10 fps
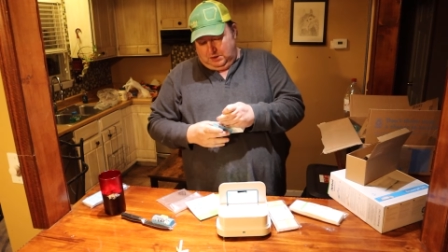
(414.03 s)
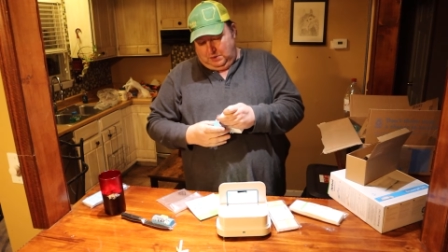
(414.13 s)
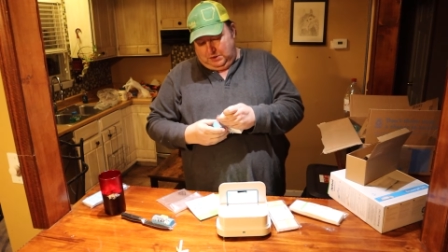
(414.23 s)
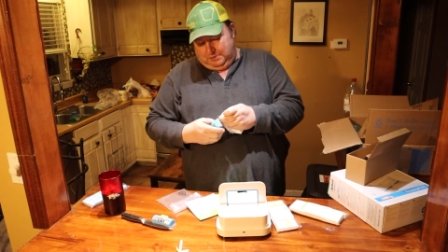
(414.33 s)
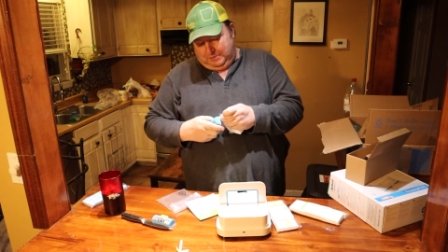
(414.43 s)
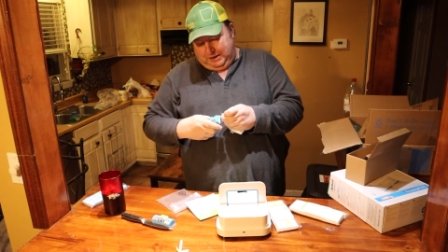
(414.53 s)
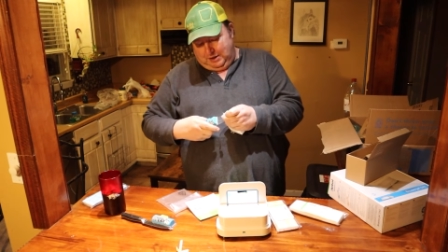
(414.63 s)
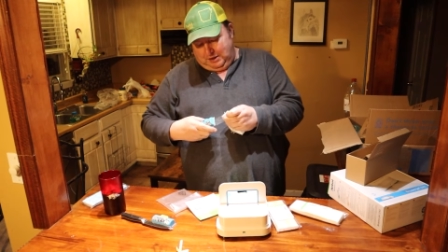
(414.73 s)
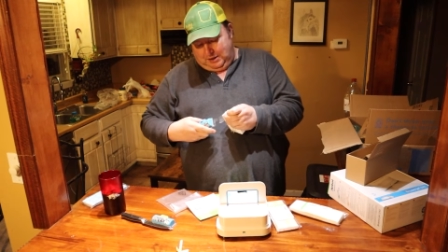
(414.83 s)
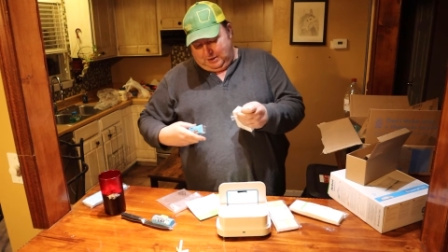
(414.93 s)
going to be
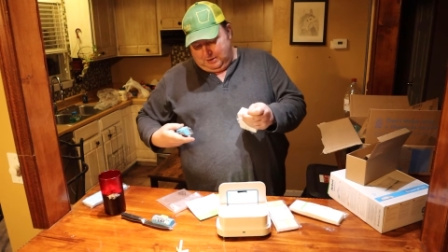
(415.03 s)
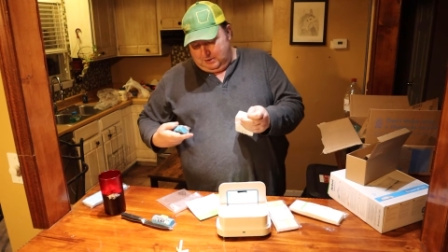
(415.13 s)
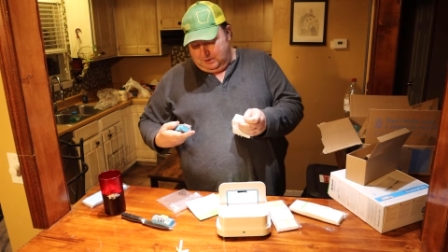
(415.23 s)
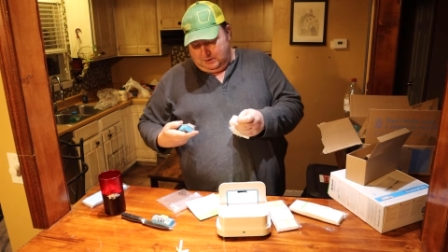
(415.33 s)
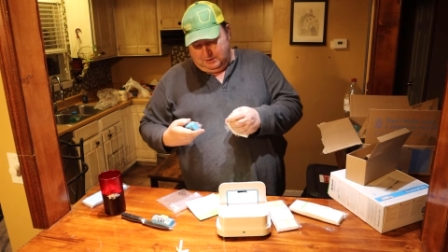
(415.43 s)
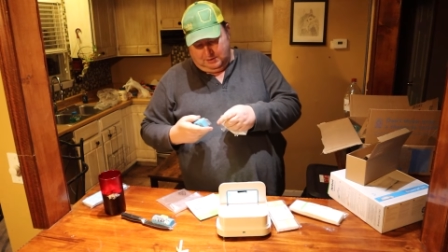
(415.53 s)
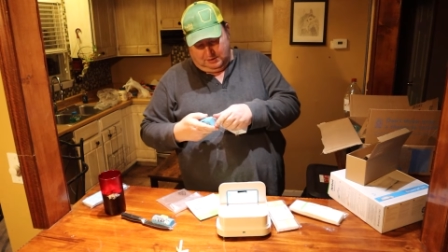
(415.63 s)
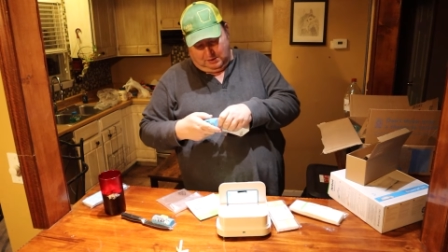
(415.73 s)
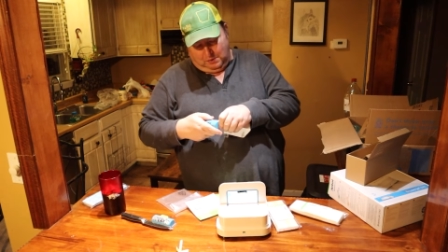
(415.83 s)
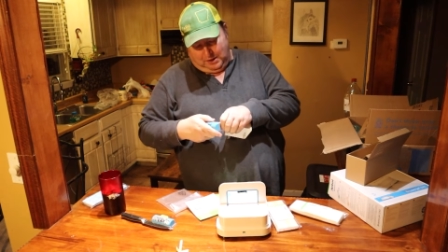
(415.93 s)
on
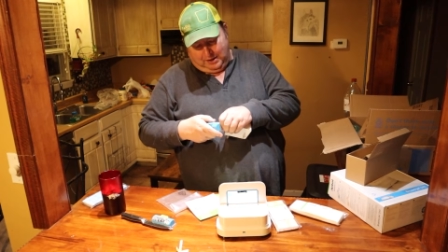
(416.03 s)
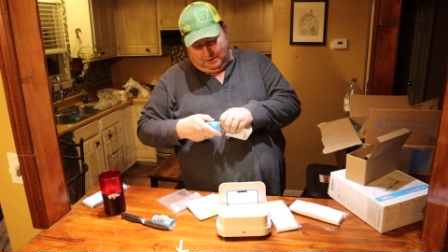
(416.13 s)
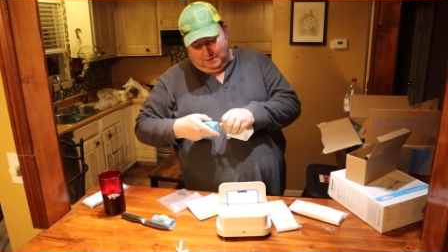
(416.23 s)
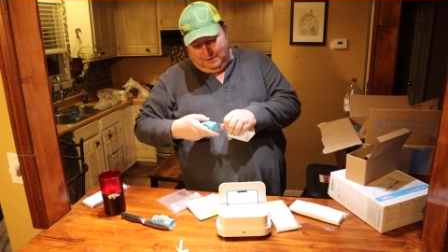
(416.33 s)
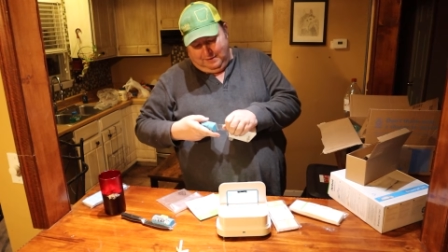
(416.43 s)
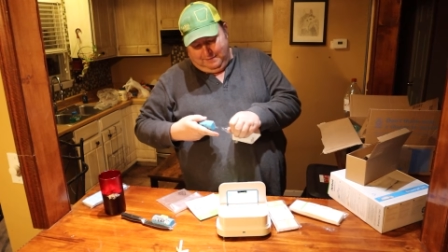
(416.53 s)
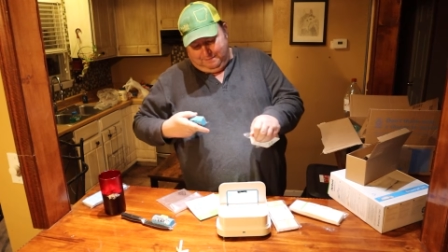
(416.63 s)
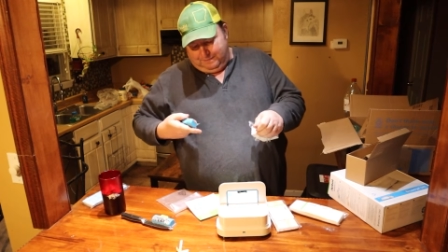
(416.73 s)
a while.